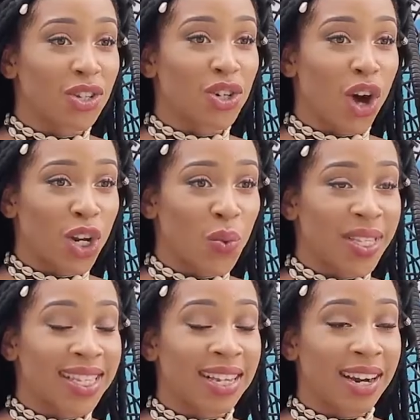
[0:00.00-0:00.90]
to Nollywood
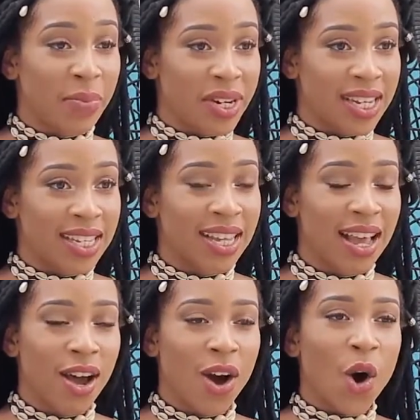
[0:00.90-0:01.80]
celebrities,
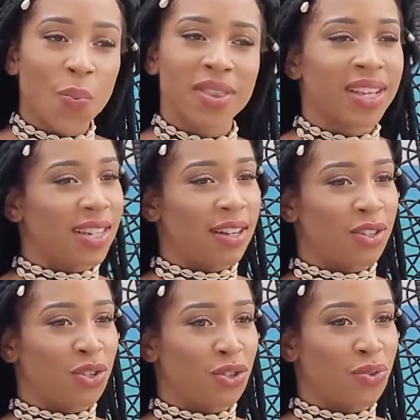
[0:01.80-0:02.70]
hoping to tell us
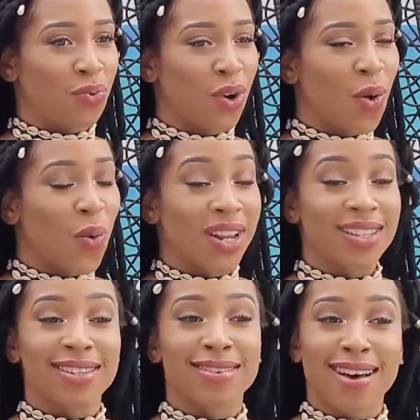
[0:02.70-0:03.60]
the truth. Well,
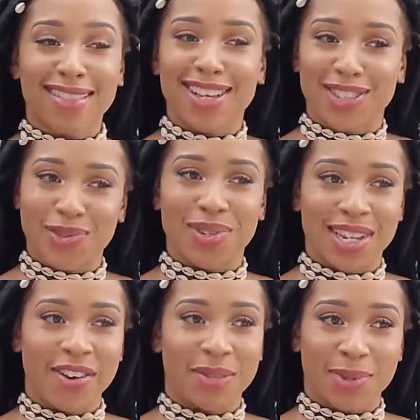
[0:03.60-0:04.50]
it's nothing too
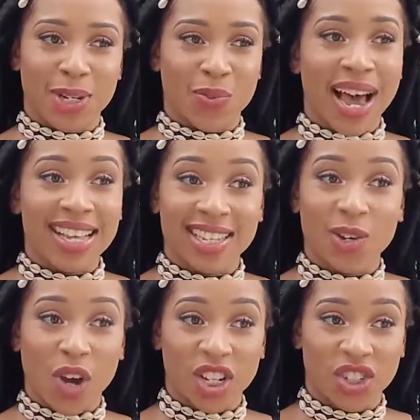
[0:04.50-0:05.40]
serious because we're asking
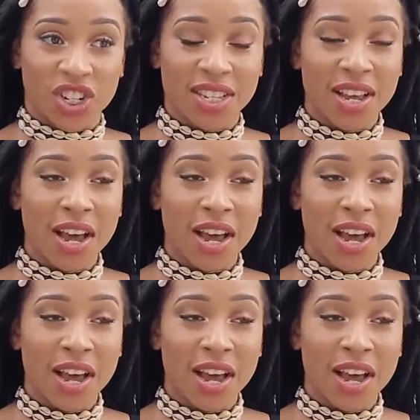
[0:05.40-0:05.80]
questions